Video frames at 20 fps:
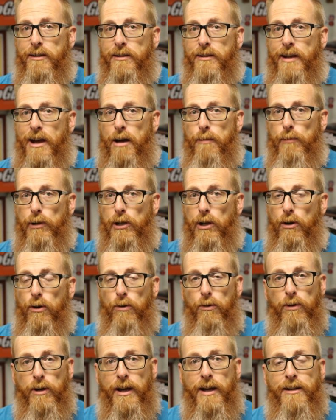down
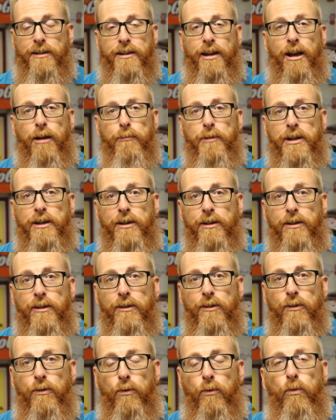below and tell me
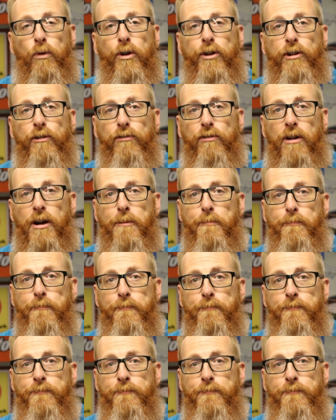where you're from.